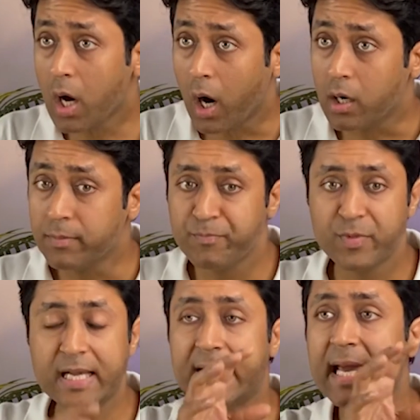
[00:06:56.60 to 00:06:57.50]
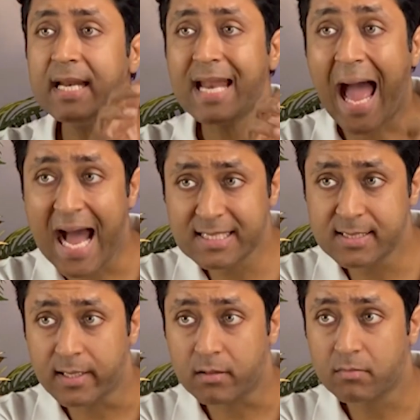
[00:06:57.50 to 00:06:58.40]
hard, create an asset